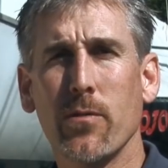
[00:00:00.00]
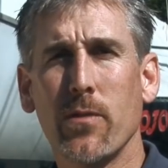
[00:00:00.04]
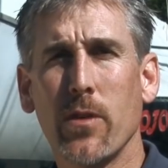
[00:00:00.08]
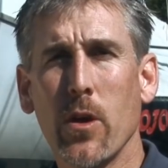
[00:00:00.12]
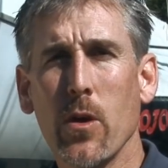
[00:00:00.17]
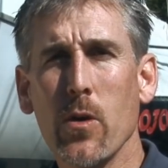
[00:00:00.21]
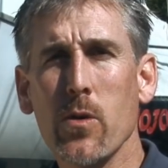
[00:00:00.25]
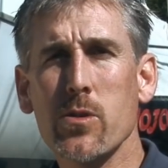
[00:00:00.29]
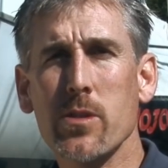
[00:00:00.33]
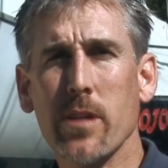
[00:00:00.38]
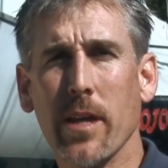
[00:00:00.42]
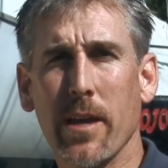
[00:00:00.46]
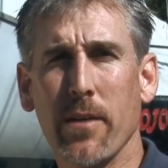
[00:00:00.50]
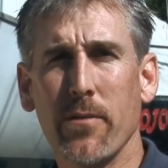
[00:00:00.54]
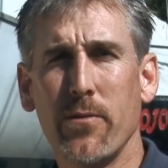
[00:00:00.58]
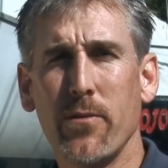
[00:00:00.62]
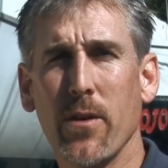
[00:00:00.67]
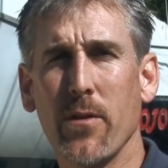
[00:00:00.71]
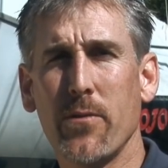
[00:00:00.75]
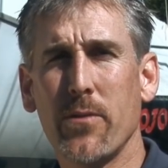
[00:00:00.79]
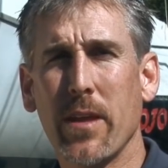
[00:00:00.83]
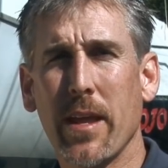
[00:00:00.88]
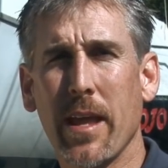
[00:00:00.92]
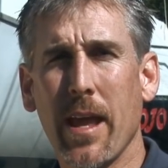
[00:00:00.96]
of using a
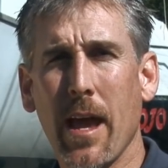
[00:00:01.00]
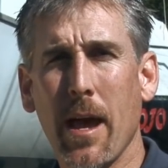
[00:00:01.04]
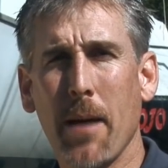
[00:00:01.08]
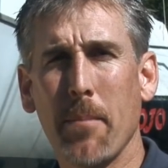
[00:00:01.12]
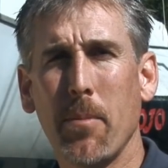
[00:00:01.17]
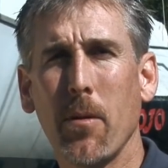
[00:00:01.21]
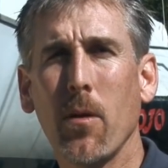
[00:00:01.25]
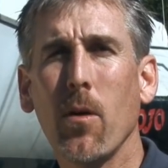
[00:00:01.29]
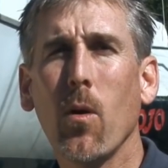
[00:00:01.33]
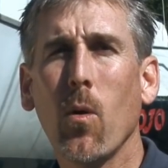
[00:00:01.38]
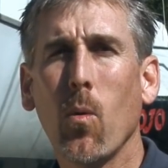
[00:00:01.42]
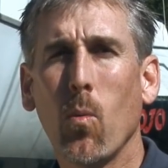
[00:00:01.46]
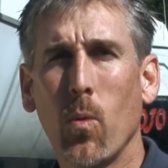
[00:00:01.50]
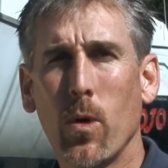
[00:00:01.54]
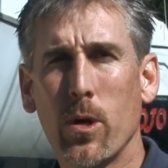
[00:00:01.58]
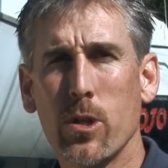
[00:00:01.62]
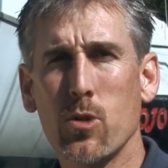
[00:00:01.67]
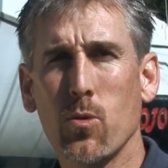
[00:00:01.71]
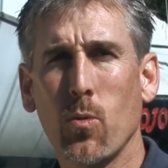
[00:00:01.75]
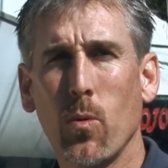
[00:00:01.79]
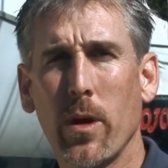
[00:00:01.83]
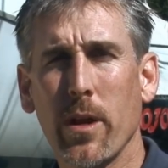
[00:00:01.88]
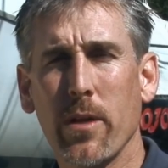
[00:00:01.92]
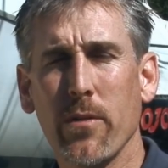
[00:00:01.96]
50 amp
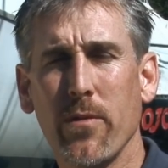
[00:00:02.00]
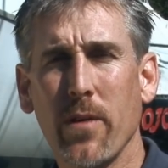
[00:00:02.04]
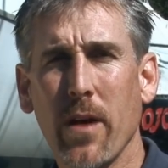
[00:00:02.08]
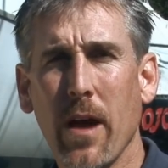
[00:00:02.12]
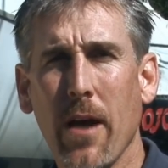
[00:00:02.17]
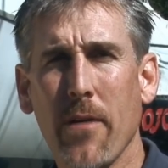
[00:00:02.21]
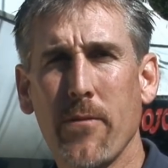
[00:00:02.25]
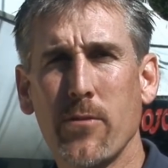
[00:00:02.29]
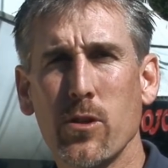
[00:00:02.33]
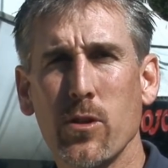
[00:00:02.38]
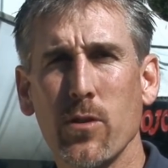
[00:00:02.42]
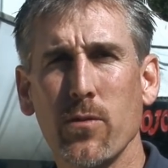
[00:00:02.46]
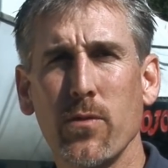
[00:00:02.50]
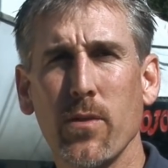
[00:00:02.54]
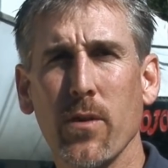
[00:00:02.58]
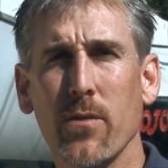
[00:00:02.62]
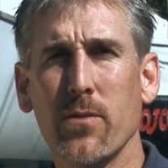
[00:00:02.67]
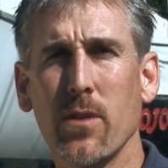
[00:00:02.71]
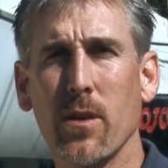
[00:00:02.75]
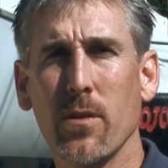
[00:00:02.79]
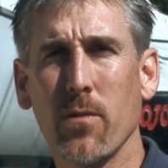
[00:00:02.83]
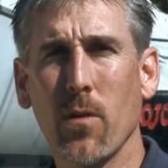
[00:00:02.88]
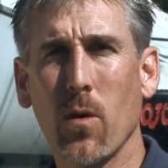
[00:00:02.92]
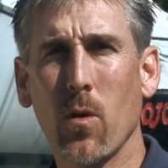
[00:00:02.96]
125
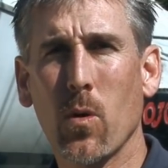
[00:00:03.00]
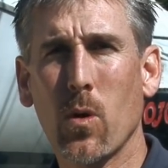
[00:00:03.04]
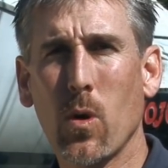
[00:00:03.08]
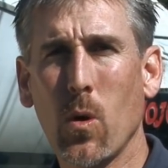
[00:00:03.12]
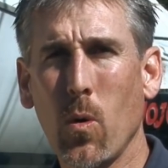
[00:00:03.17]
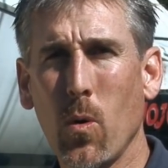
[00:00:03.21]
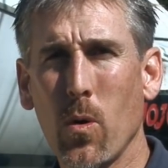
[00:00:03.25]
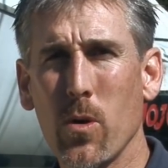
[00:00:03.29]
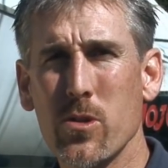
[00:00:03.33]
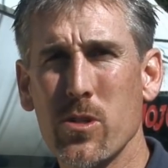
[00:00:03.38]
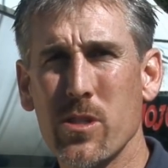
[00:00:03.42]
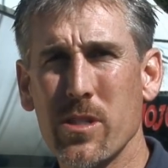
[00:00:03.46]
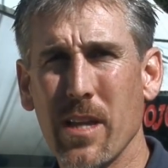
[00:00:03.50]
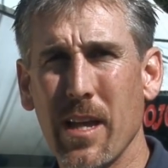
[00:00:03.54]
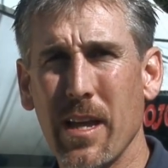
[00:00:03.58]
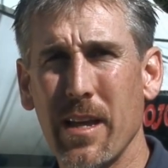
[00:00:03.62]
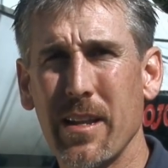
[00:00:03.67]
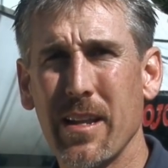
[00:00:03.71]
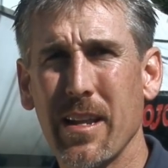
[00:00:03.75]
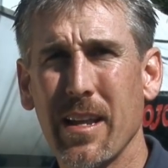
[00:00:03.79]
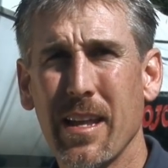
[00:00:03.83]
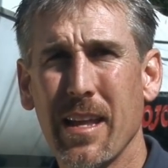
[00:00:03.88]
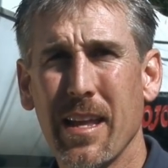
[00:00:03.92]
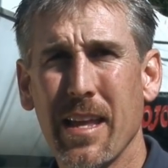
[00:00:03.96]
250 volt cord set
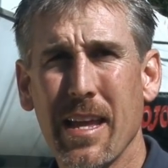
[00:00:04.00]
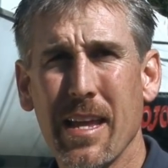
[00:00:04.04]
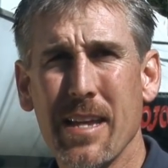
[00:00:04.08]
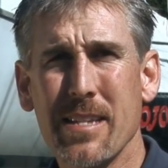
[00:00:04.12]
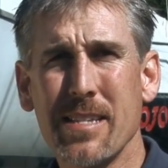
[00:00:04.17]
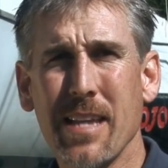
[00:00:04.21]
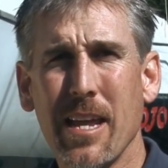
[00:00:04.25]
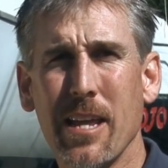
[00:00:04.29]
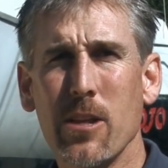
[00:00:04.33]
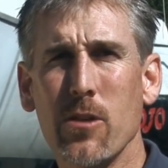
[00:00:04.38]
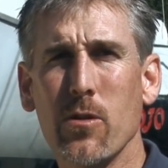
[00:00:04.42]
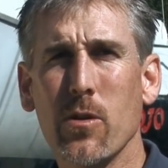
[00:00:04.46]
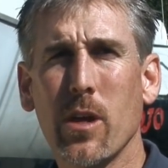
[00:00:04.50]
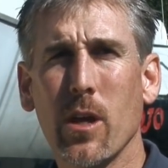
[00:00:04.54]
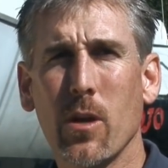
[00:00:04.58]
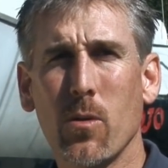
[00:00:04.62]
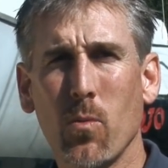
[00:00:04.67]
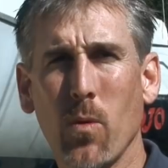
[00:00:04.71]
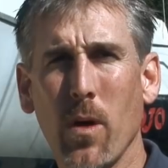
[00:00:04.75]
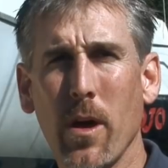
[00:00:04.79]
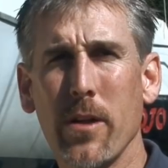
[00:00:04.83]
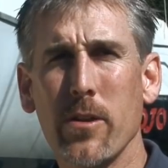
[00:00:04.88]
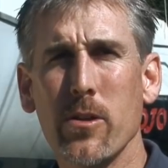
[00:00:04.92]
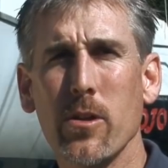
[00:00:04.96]
is that you can
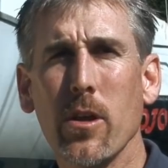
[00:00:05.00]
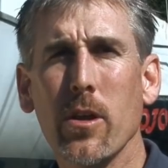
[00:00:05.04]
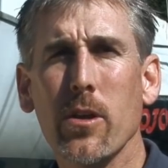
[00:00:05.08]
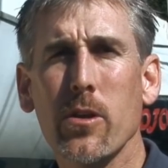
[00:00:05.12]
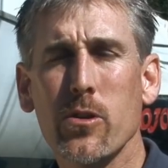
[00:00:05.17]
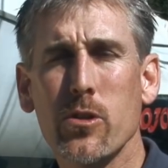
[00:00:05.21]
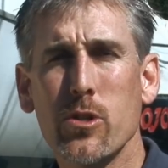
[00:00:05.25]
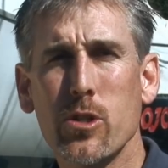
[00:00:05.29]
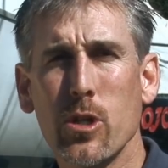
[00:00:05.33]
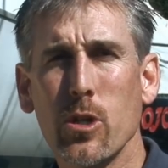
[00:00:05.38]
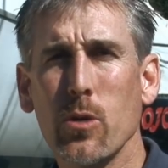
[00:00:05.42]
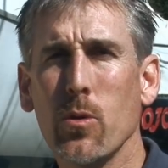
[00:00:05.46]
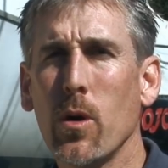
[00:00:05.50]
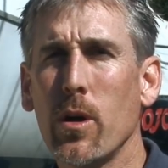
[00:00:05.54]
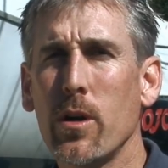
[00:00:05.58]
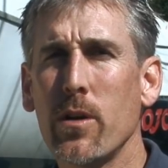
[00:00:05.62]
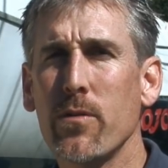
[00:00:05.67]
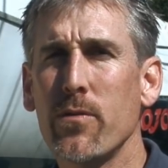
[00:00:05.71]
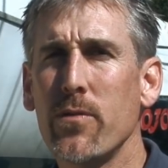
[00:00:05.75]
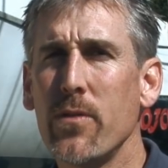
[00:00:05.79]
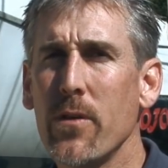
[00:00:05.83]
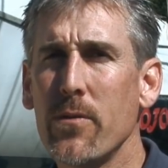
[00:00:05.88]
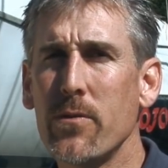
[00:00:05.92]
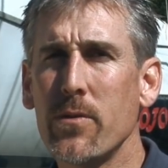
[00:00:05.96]
run
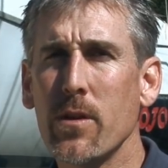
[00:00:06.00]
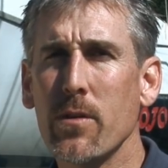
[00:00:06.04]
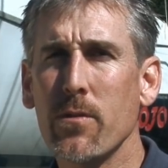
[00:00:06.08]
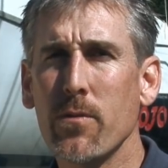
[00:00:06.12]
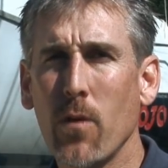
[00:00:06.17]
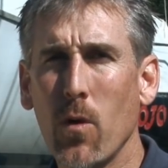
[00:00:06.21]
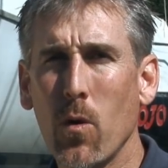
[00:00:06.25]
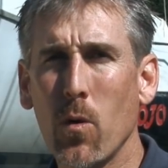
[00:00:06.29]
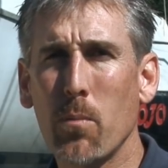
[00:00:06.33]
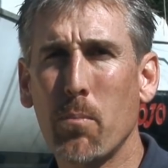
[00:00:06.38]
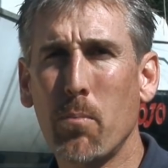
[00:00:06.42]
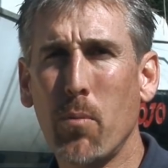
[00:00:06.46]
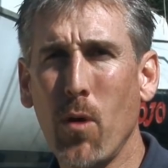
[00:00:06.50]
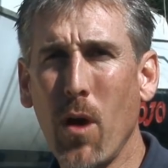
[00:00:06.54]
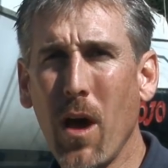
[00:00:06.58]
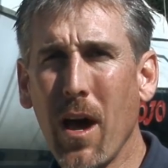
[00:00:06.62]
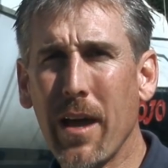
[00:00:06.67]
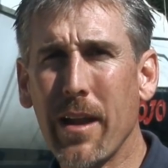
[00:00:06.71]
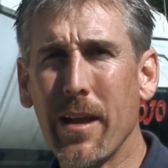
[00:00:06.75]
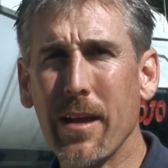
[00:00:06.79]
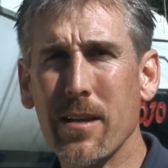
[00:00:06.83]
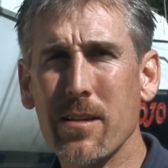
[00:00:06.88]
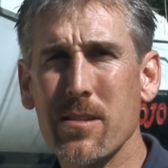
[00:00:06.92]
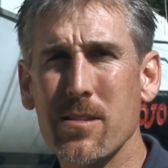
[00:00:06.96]
250 volt
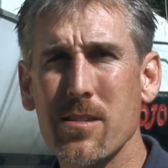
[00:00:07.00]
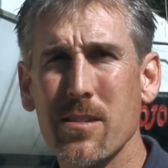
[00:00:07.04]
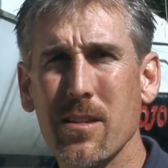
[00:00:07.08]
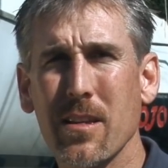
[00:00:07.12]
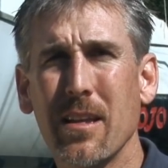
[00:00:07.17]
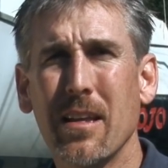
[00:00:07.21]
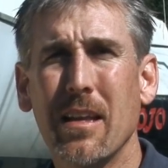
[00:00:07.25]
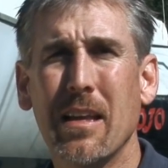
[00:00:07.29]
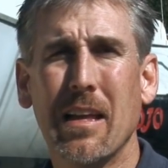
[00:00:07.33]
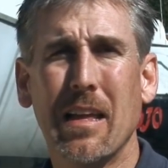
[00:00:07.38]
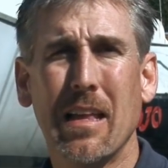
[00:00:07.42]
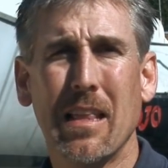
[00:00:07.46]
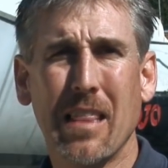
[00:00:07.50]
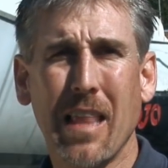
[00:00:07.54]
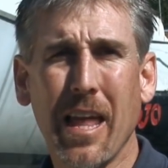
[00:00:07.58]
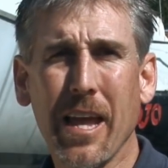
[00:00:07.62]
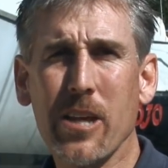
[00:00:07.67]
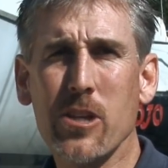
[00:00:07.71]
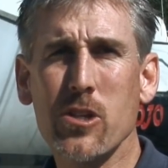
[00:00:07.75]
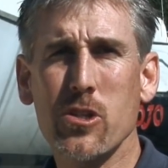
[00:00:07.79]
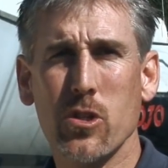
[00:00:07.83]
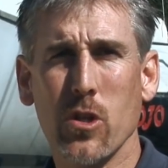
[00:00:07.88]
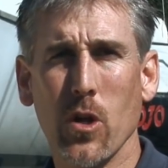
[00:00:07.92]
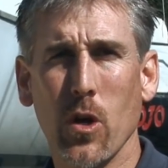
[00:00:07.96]
products
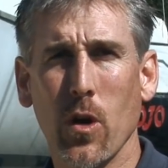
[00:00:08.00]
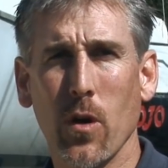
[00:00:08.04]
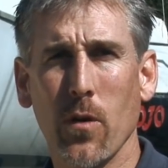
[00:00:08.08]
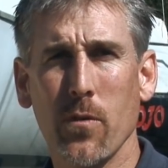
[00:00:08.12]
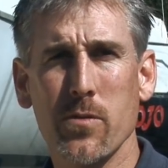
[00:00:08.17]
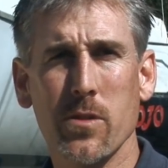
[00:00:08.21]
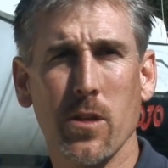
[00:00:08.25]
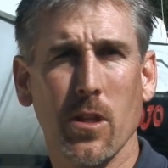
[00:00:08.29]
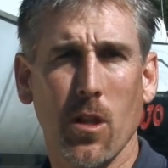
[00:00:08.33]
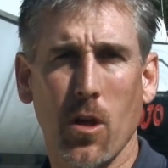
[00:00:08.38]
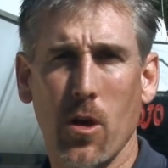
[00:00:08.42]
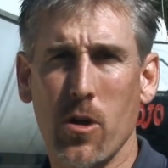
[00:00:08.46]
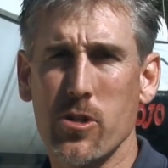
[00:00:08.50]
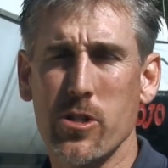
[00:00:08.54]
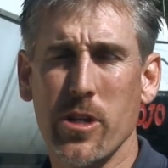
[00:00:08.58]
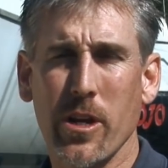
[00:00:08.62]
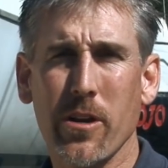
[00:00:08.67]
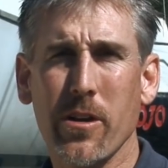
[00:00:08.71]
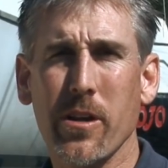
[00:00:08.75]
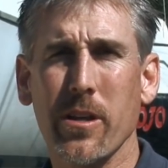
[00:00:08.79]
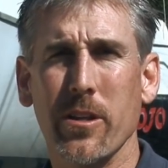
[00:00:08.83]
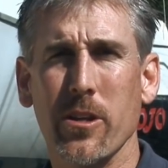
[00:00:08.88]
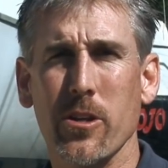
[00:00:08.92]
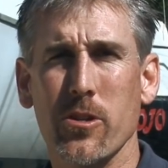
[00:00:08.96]
like stoves and large
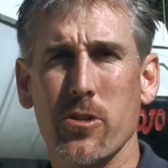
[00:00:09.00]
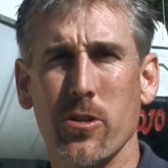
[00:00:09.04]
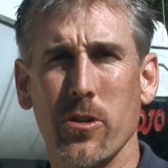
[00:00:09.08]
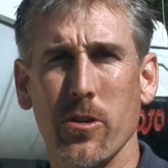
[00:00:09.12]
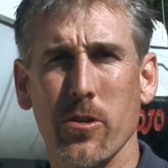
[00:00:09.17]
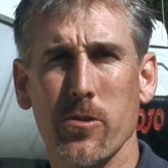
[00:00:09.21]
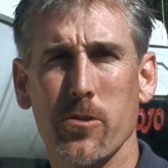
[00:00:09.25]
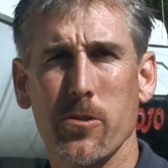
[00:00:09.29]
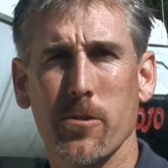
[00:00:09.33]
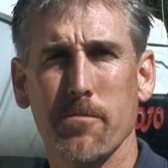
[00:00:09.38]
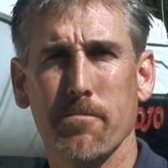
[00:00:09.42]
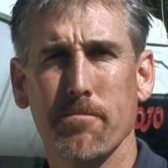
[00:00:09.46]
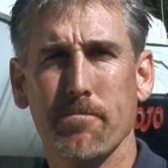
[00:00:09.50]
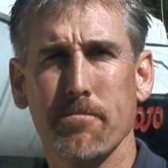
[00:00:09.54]
air conditioners.